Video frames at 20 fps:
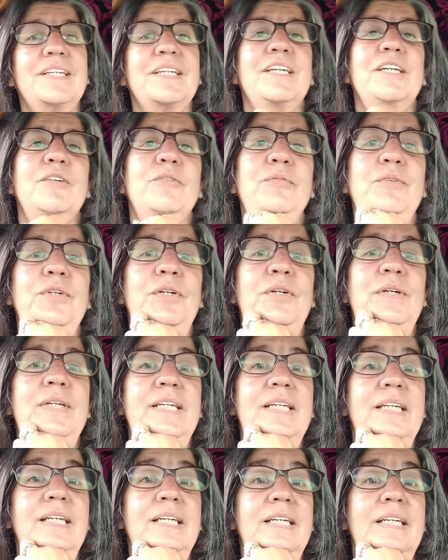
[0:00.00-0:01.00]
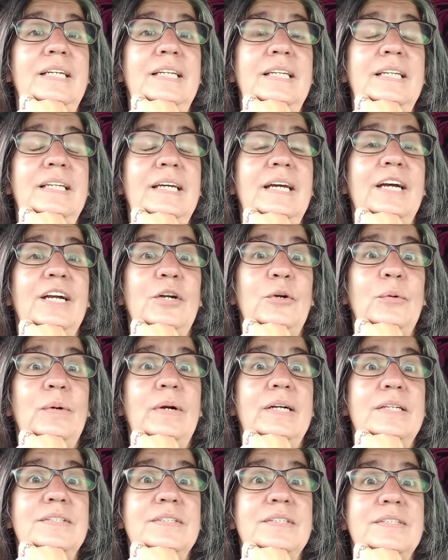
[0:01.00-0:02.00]
If you're in a
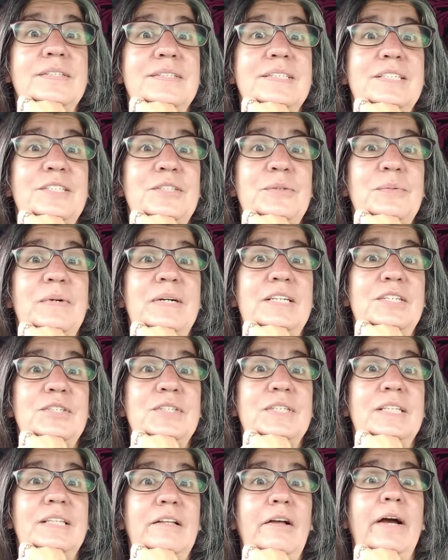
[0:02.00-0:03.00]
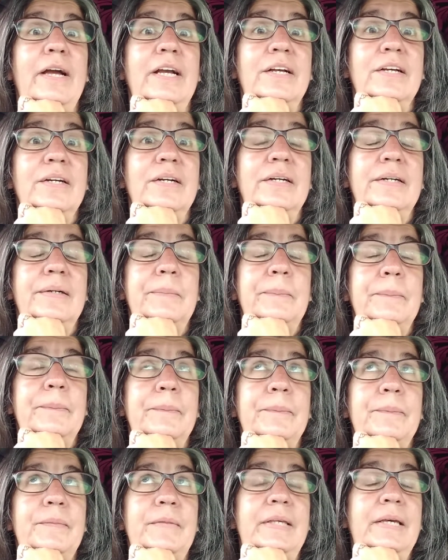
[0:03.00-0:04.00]
crisis situation, like
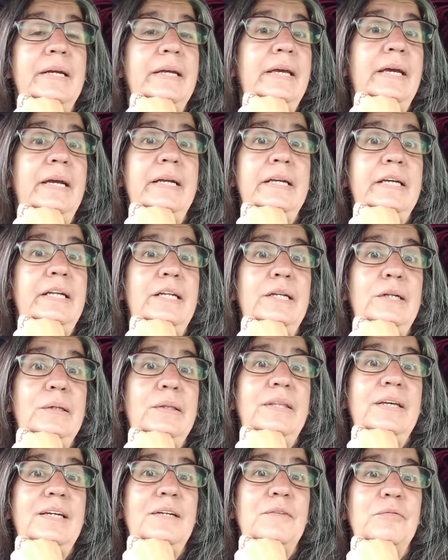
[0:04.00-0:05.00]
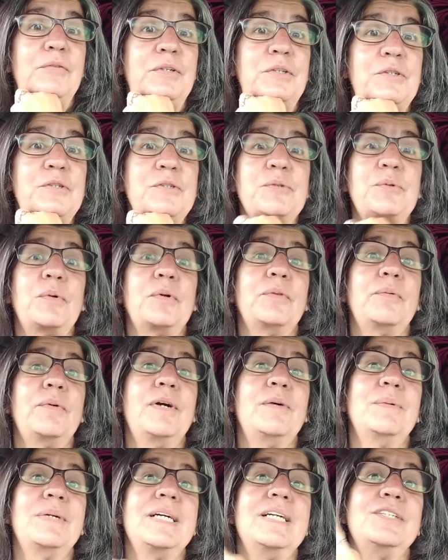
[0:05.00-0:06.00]
you can't get anything for your sore
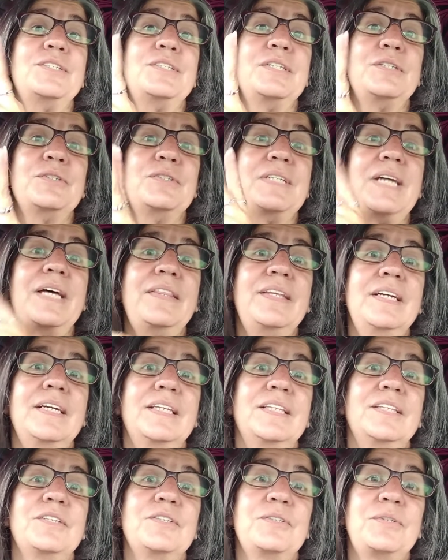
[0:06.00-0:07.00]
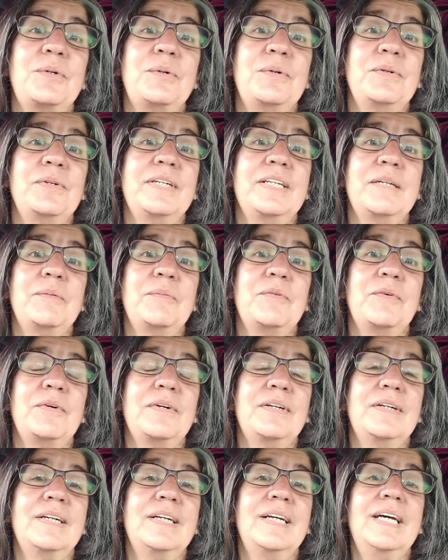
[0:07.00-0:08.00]
throat because there's nothing in the store
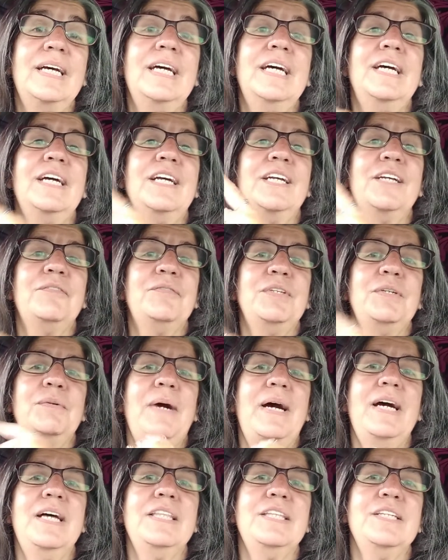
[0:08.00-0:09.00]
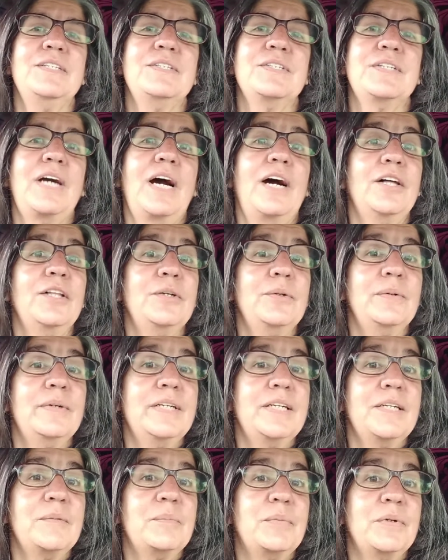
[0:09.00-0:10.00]
anymore, if you had this
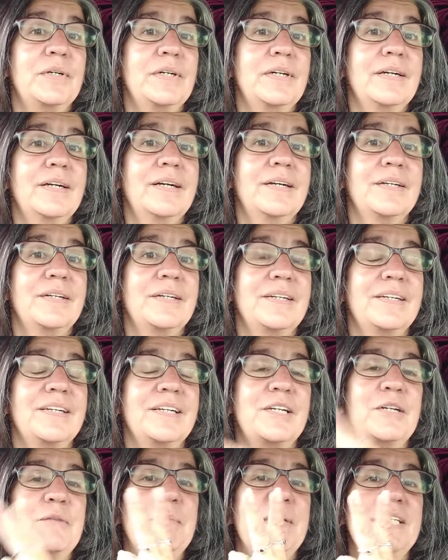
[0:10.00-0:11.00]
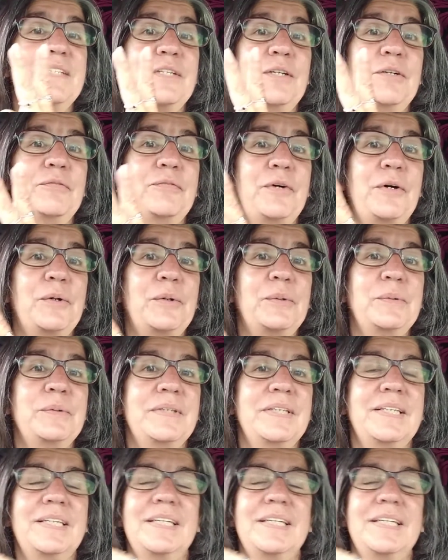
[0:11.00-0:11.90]
coloring book, it'd be twofold.